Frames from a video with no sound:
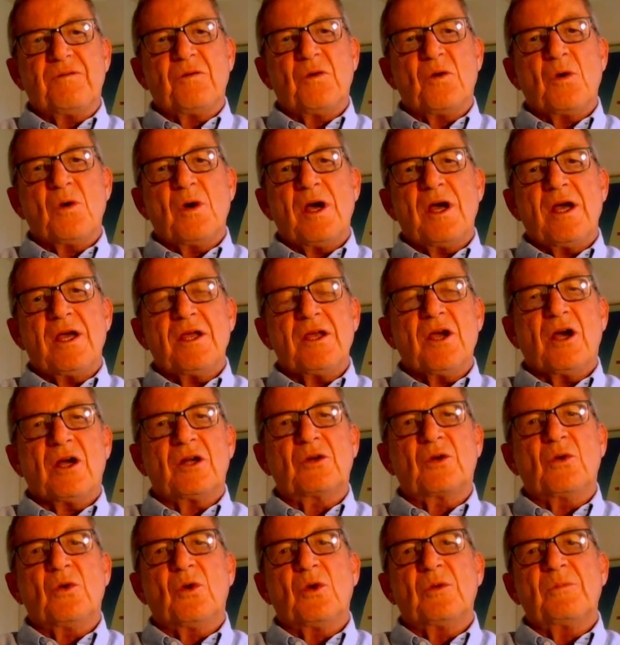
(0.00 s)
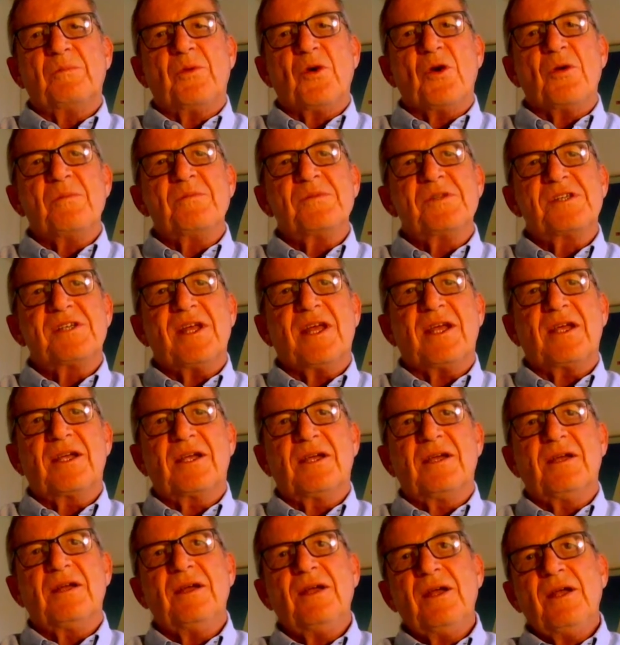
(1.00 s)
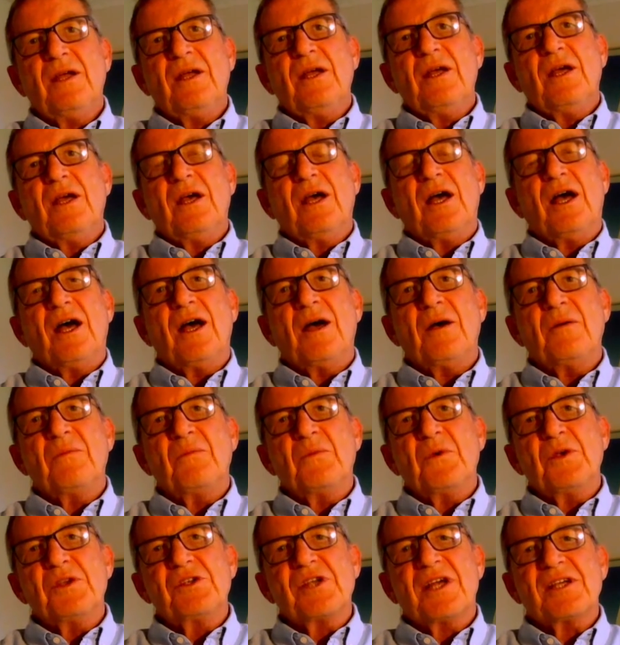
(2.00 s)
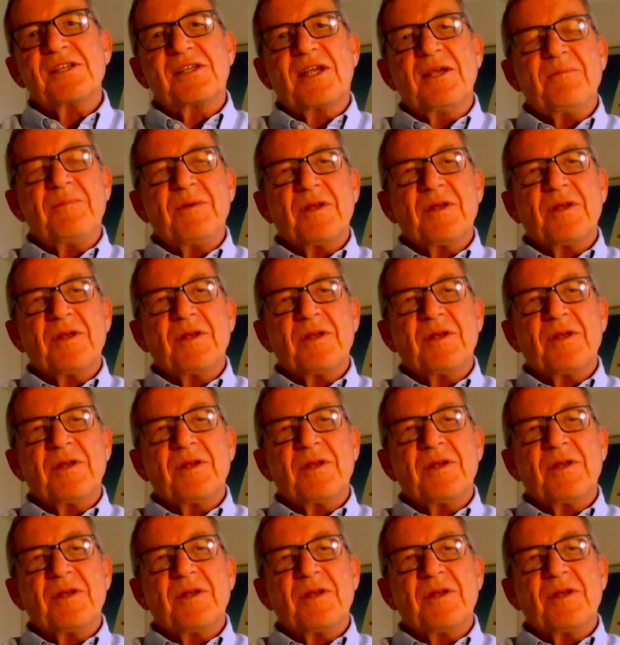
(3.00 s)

for a yacht called Broomstick, which I